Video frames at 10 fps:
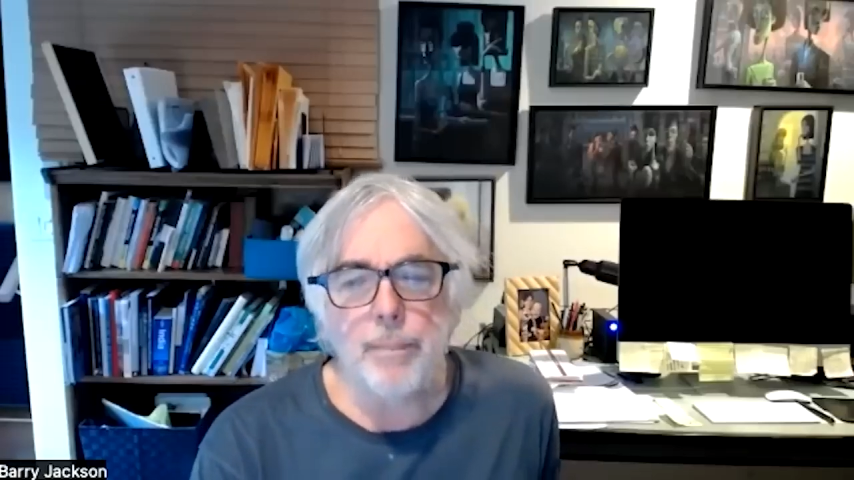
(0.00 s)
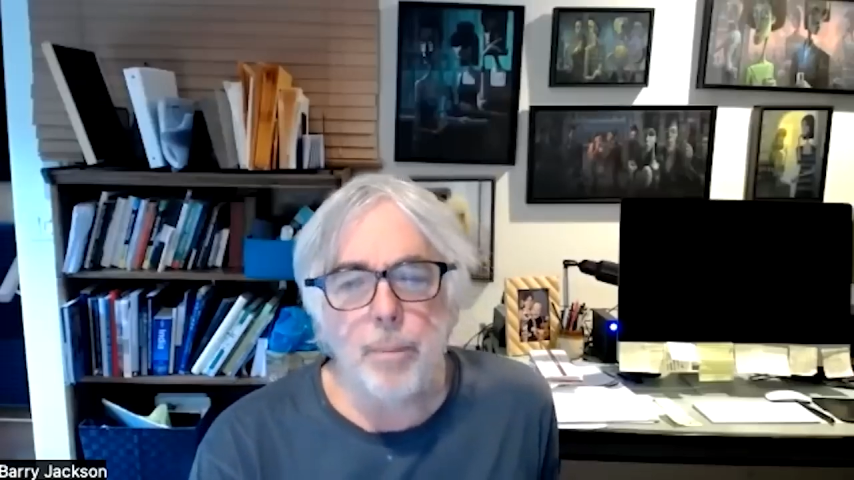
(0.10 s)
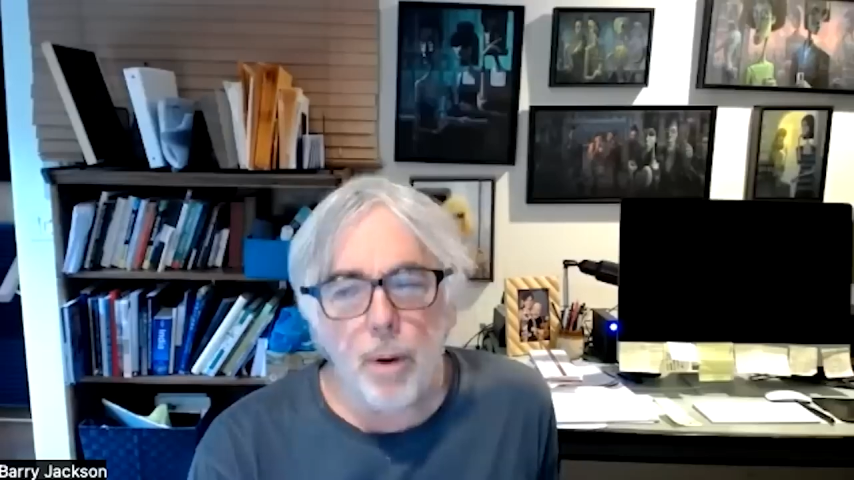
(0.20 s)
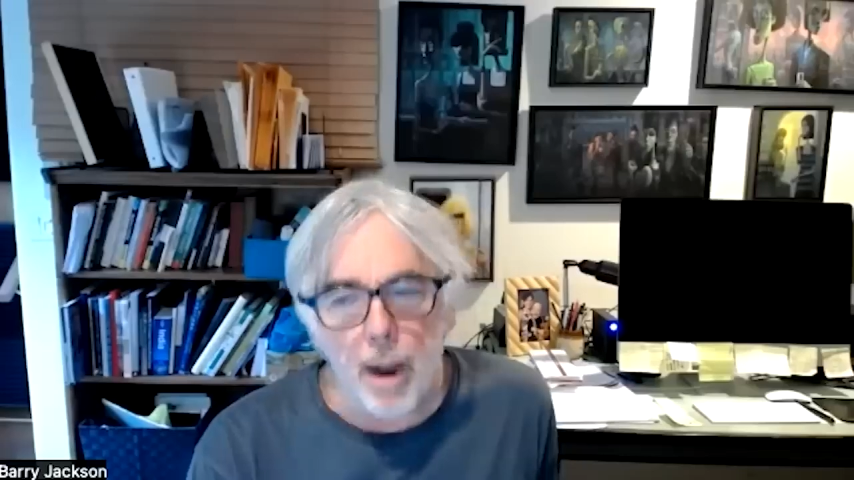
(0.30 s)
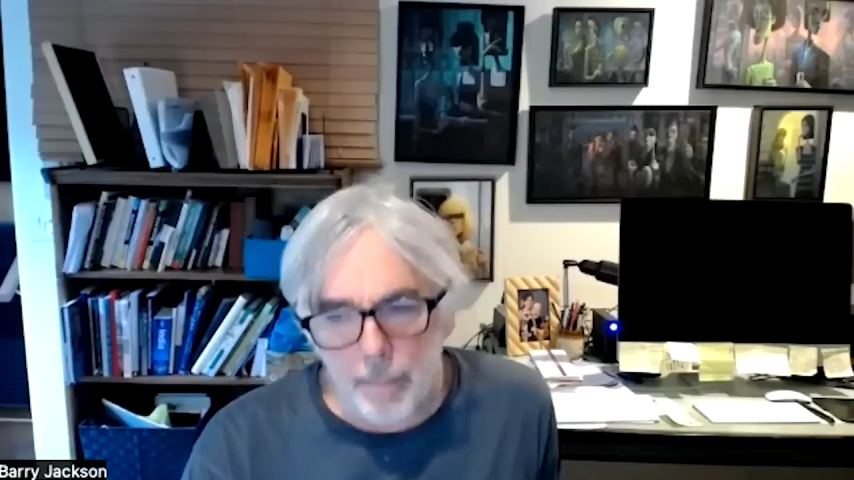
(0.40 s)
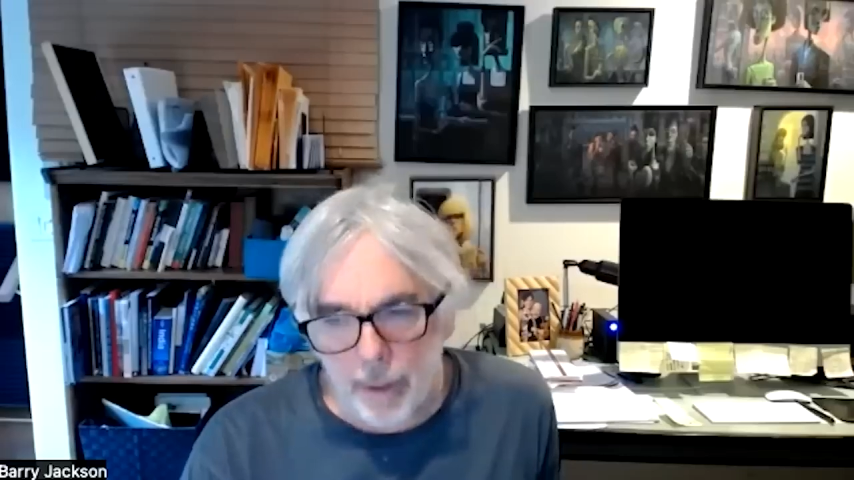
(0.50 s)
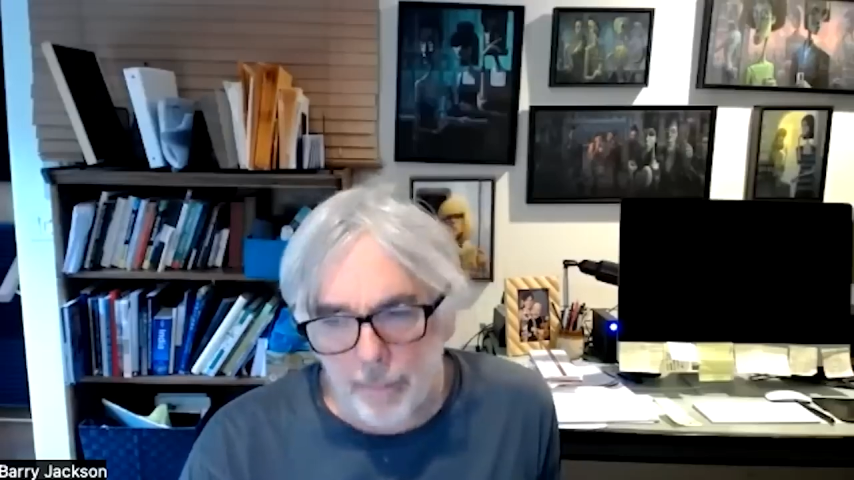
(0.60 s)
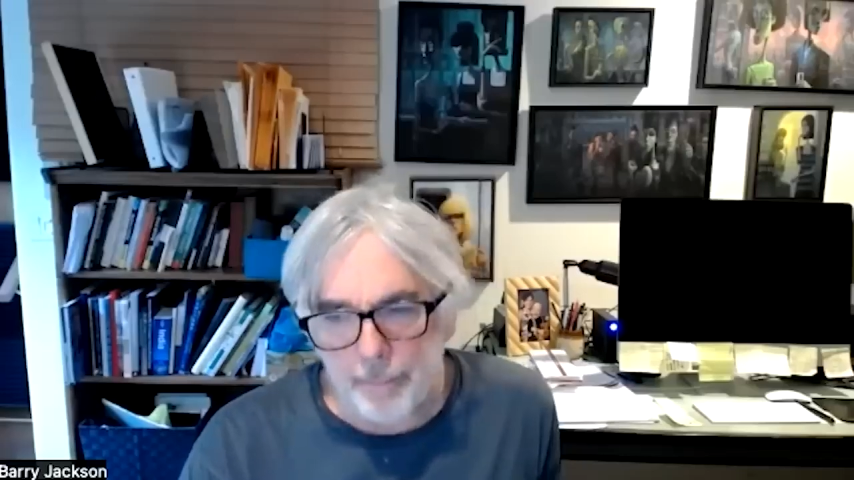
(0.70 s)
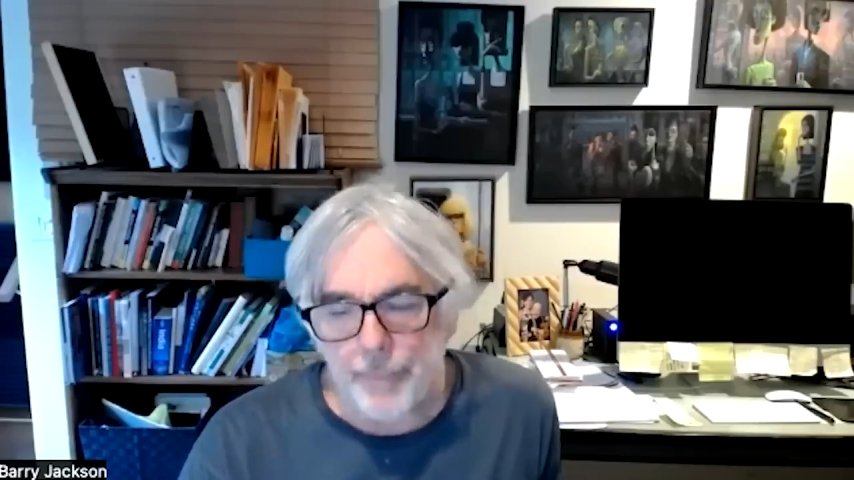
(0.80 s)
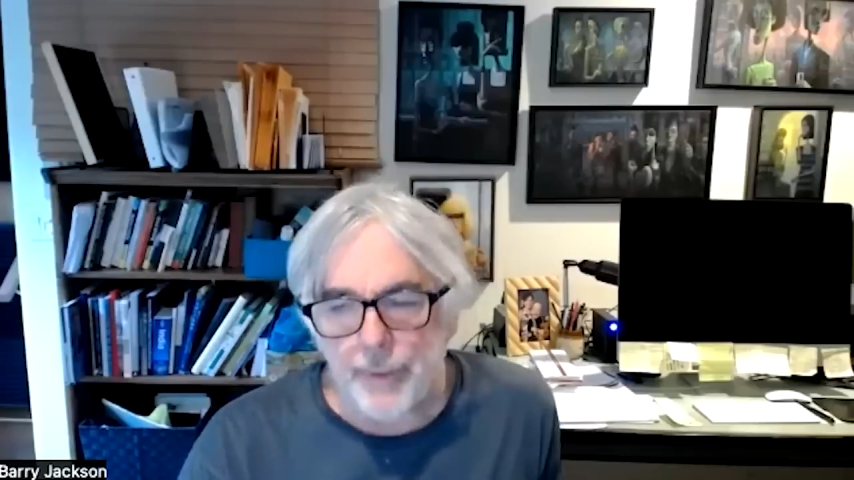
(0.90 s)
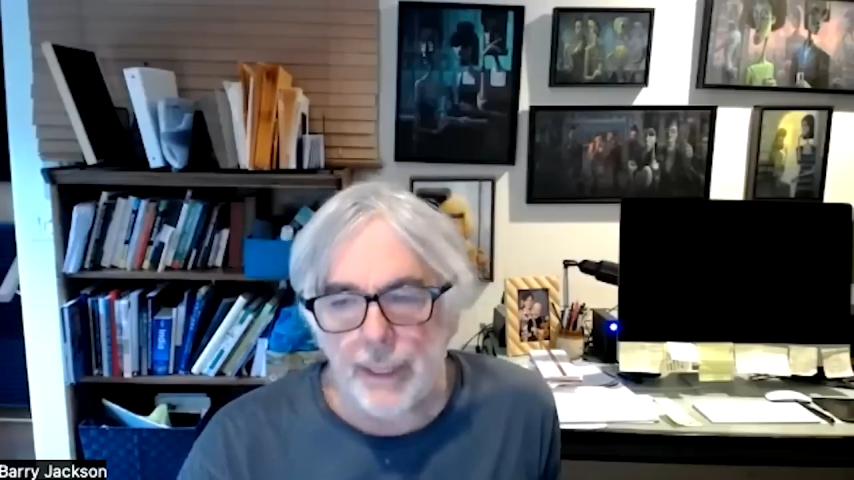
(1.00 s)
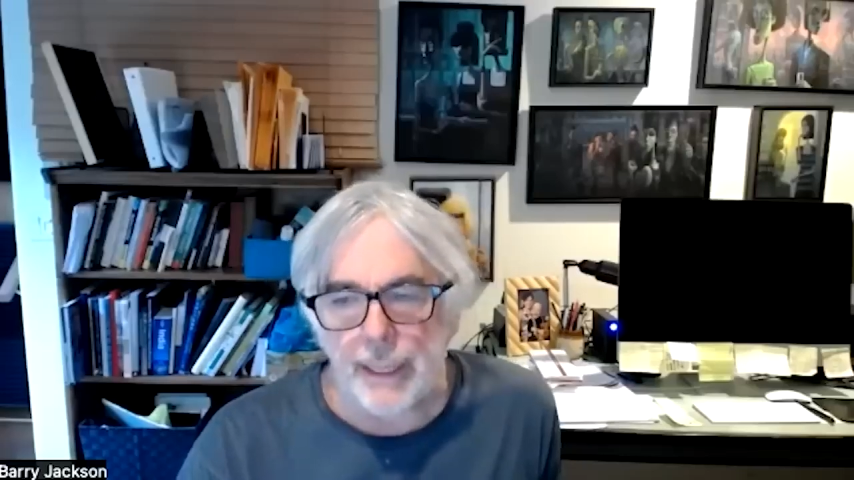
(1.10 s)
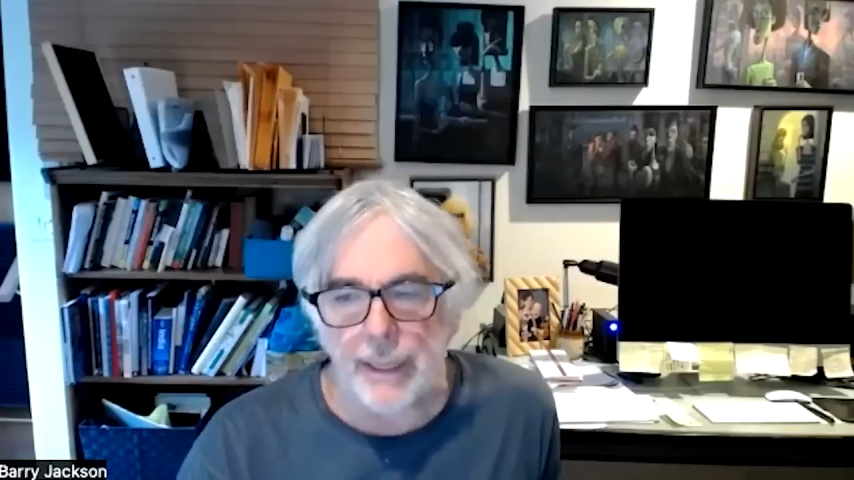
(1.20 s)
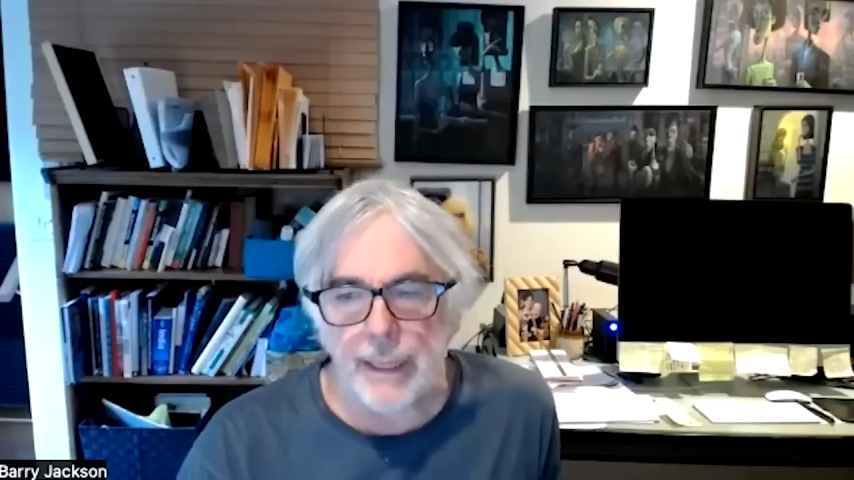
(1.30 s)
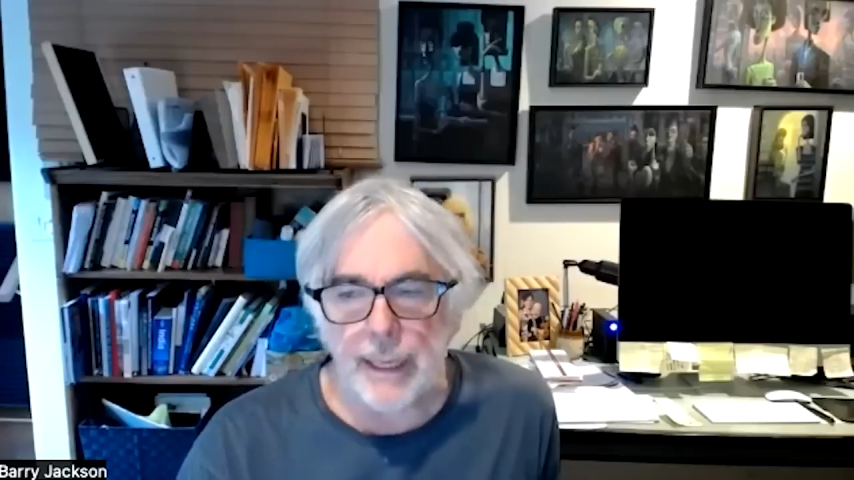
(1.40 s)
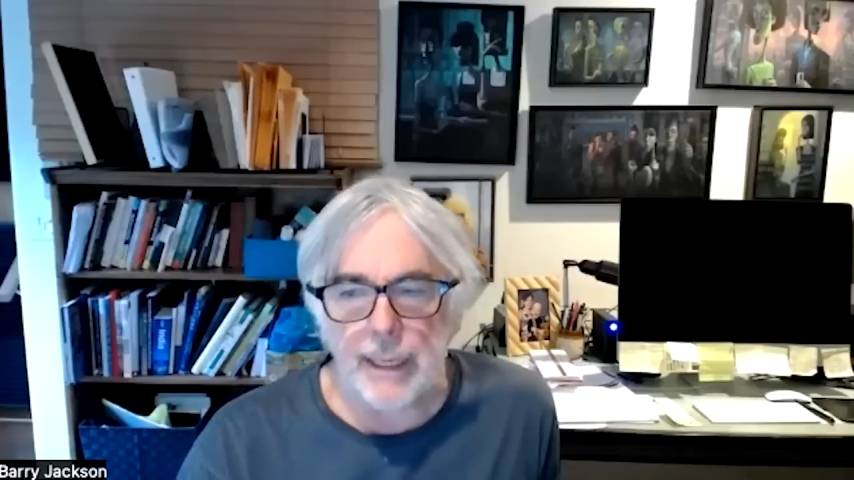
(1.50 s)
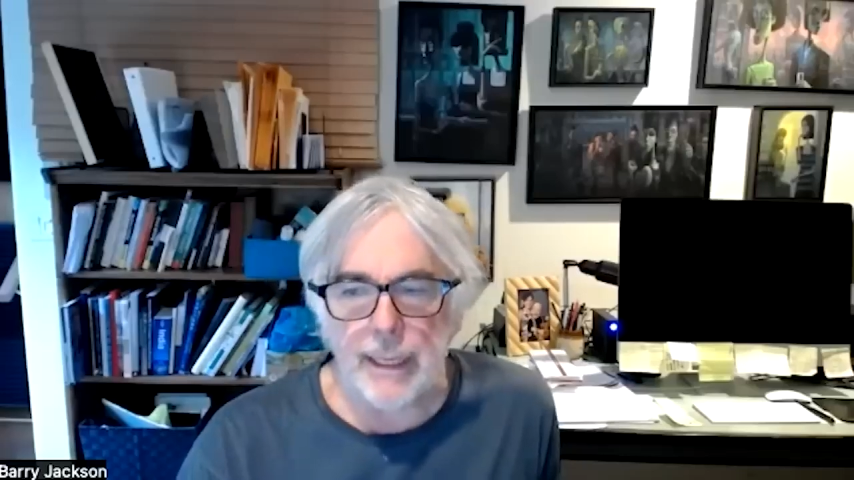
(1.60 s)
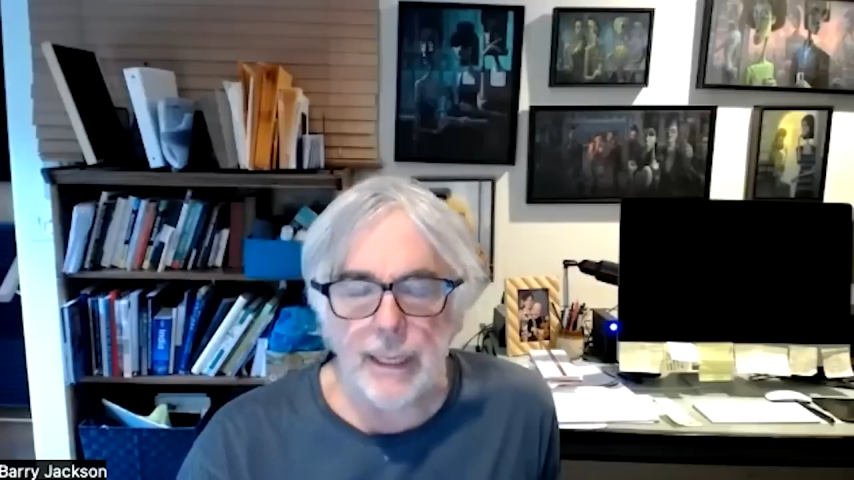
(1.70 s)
problem in that